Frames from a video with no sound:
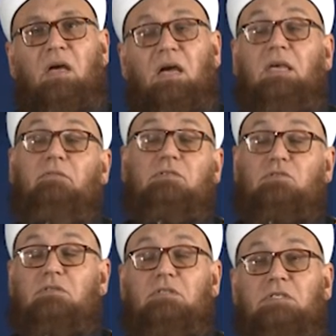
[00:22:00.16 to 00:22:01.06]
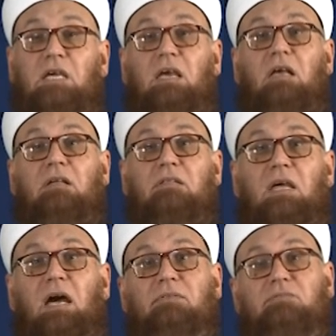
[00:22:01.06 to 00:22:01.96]
Even to this day they
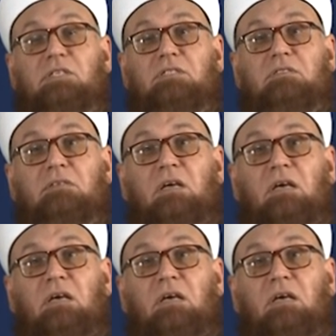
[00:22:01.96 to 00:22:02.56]
have this.